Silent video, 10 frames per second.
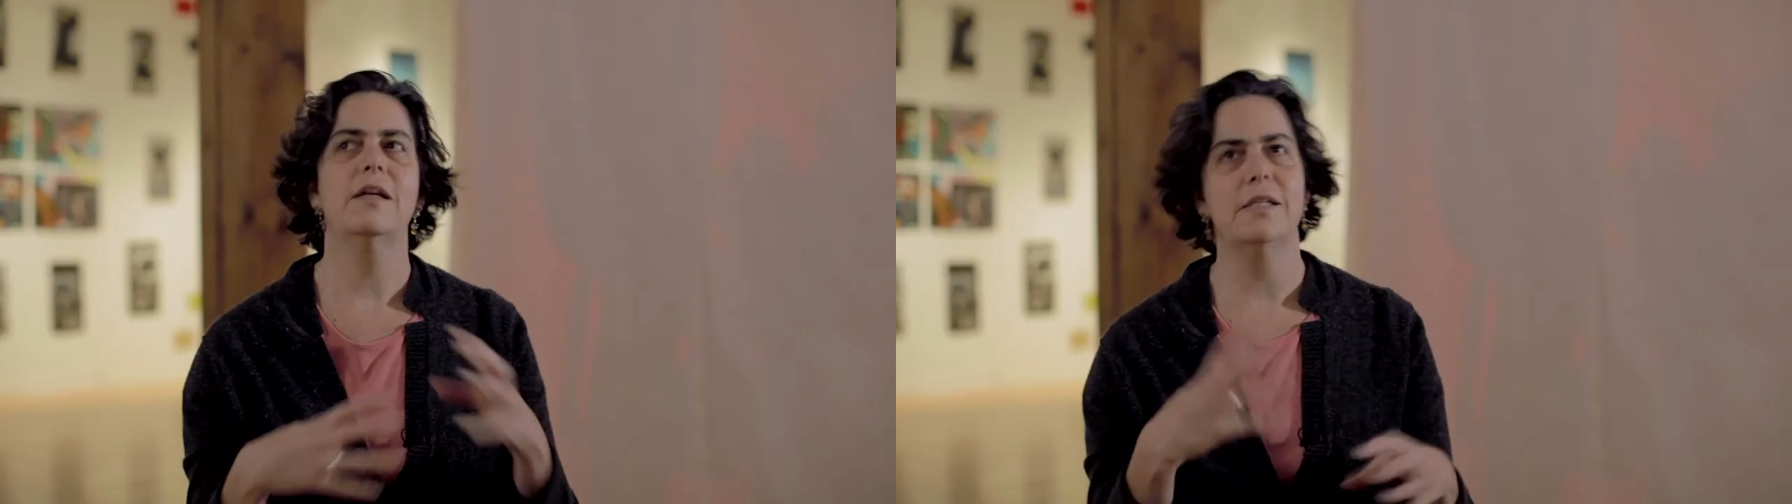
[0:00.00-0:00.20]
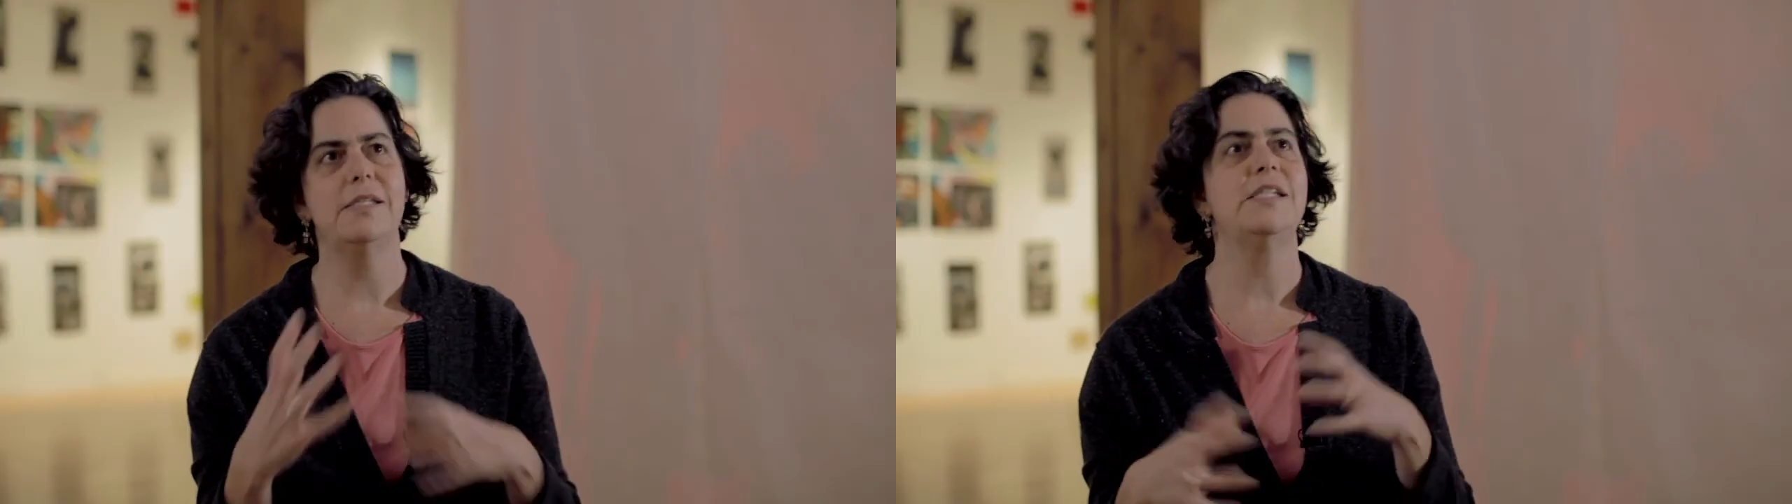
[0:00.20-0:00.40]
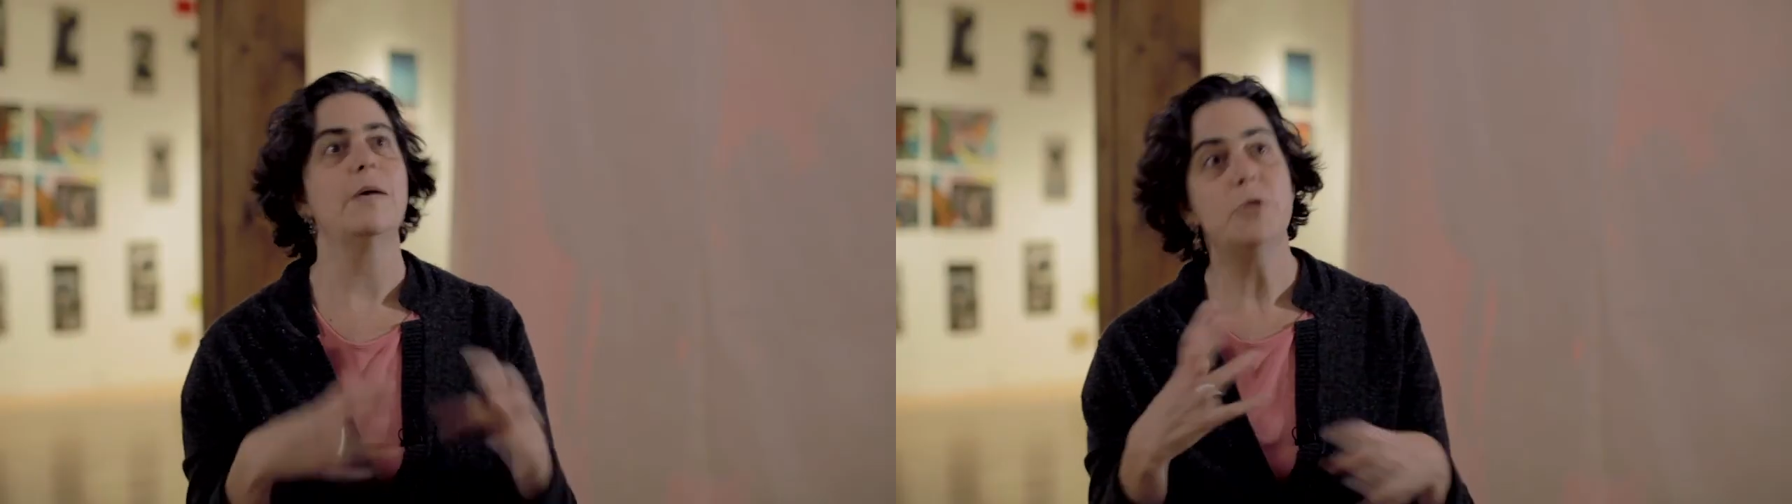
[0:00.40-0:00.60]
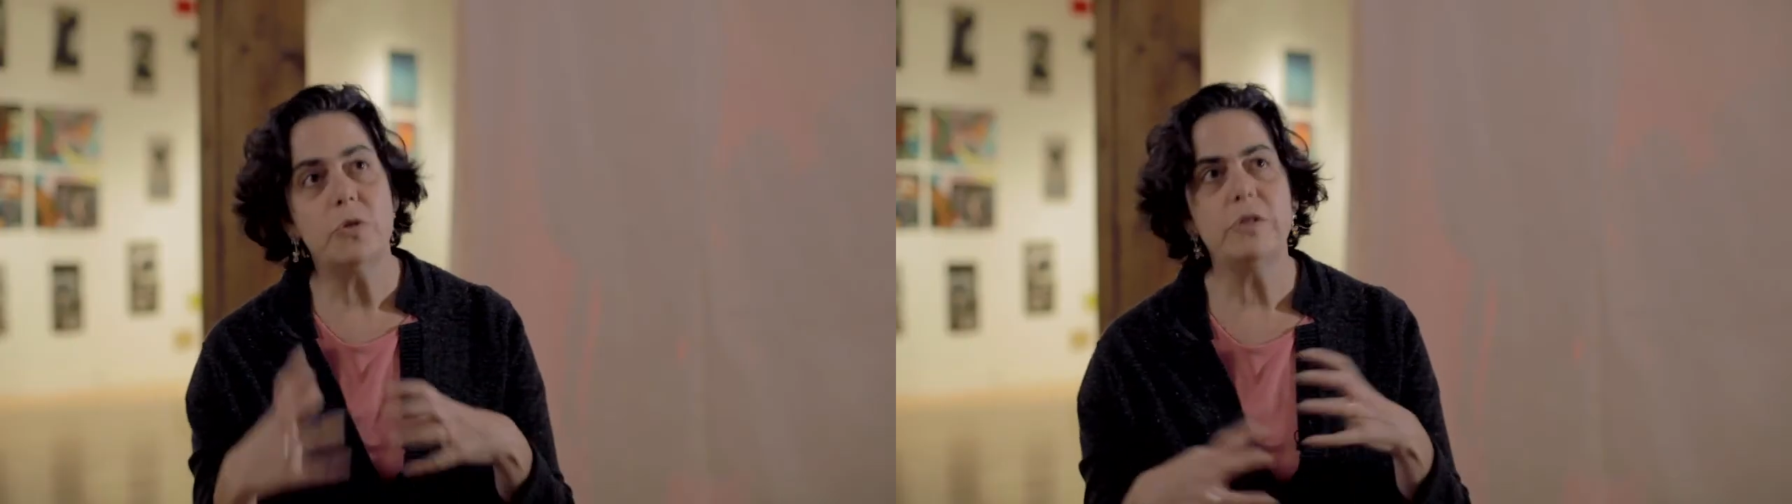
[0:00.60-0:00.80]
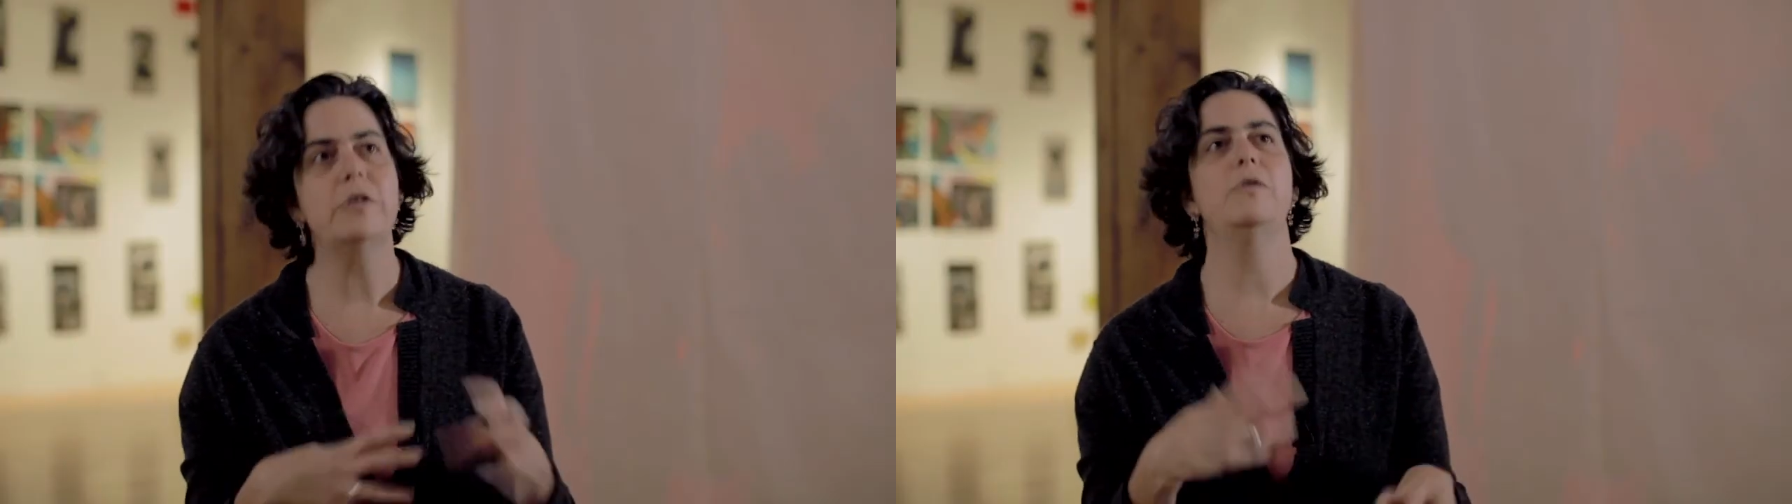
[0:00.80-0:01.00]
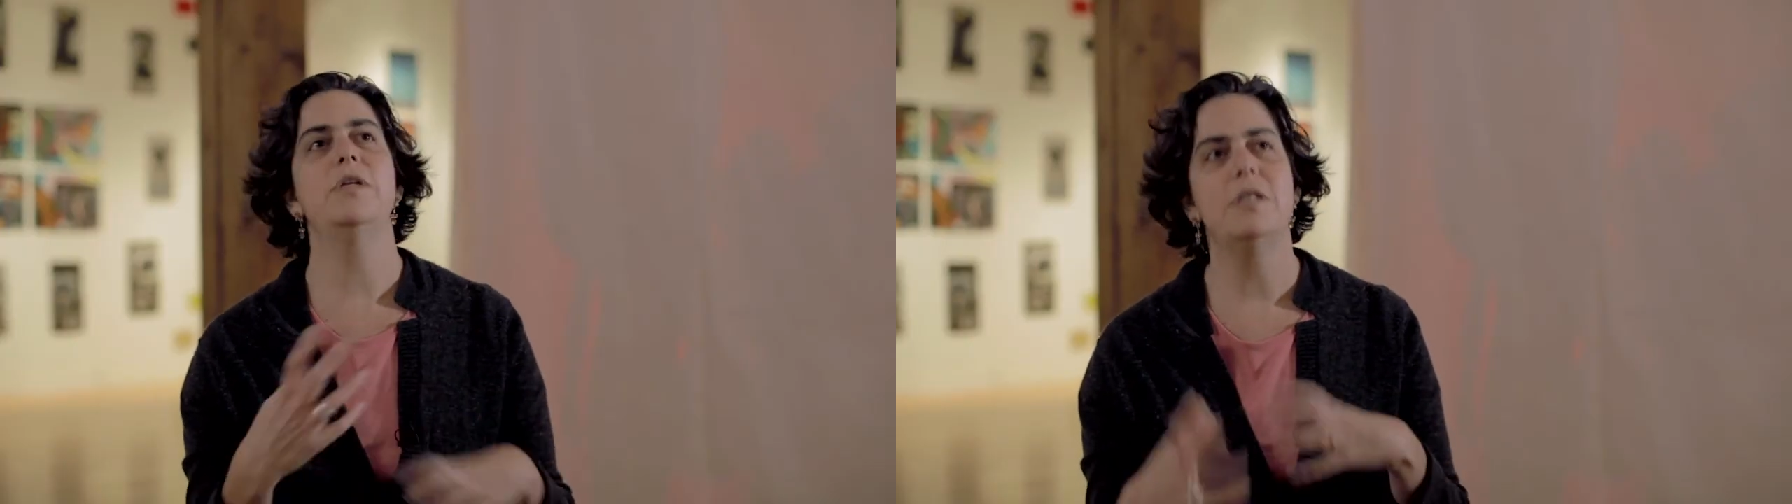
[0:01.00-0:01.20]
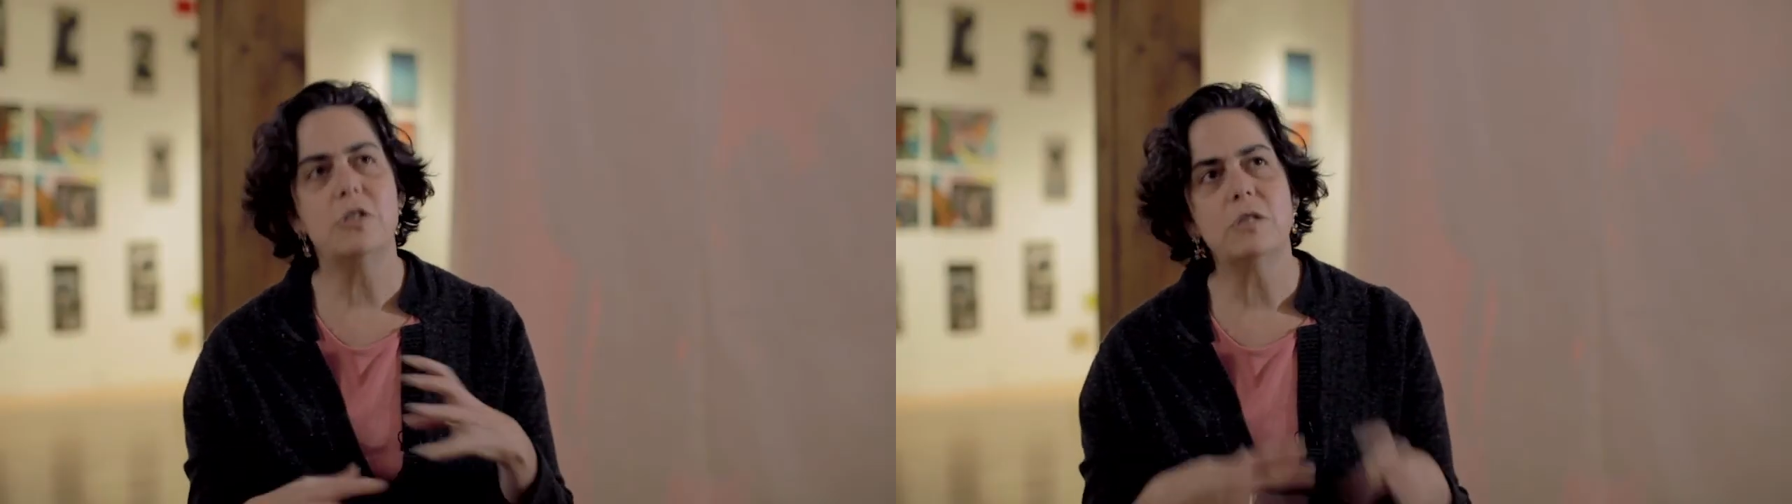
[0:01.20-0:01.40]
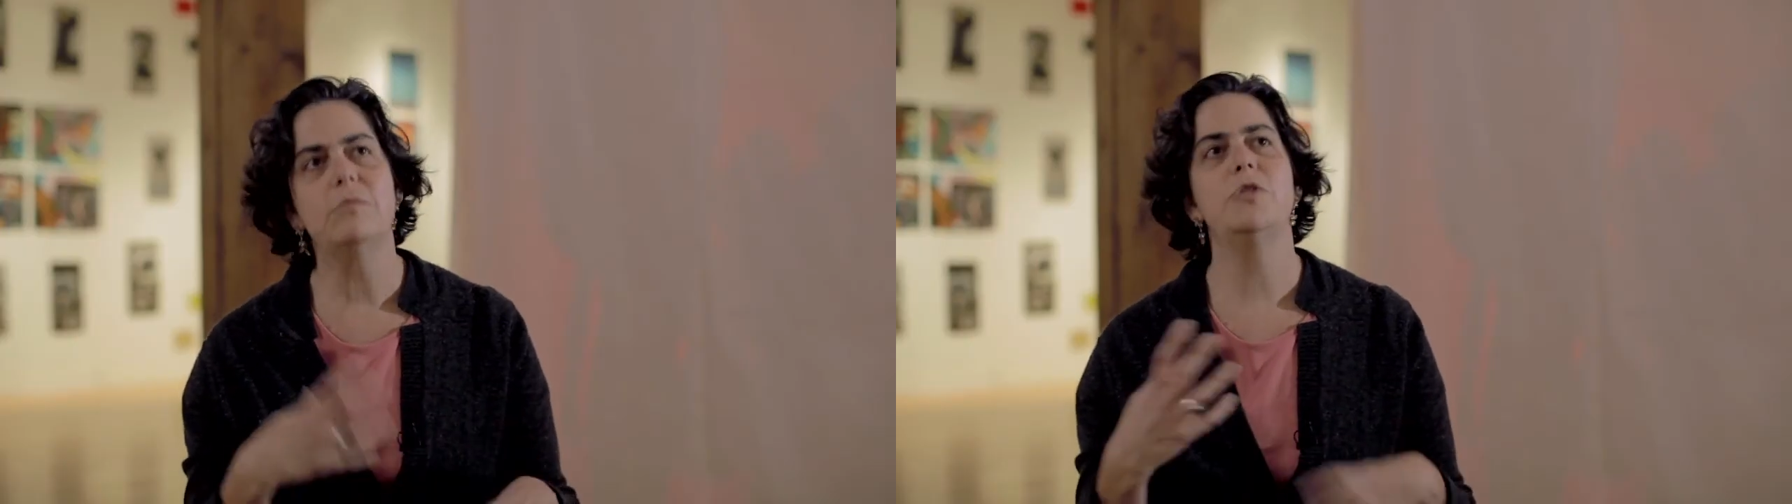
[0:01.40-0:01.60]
conceptual cohesion